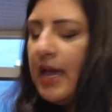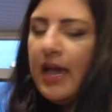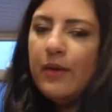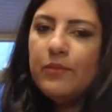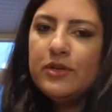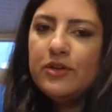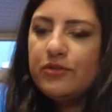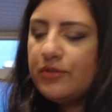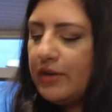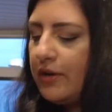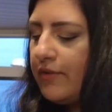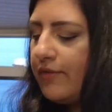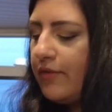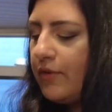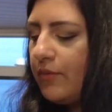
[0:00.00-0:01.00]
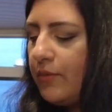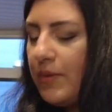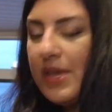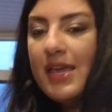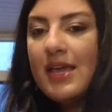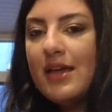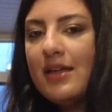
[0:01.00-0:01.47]
And when you're there for a
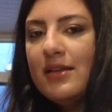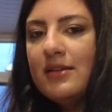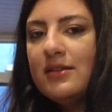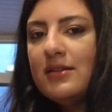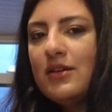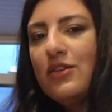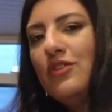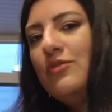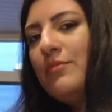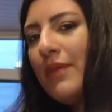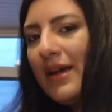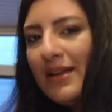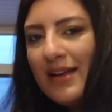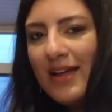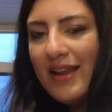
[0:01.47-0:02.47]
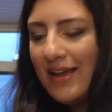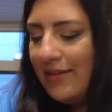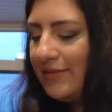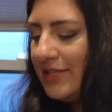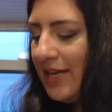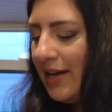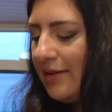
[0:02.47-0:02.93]
weekend, you might not
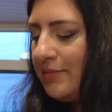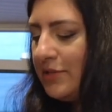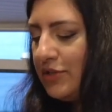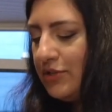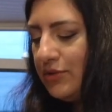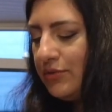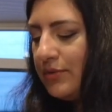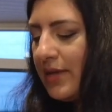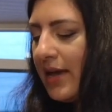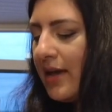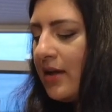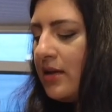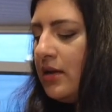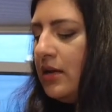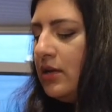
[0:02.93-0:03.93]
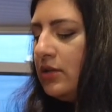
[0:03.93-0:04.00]
have time to do that.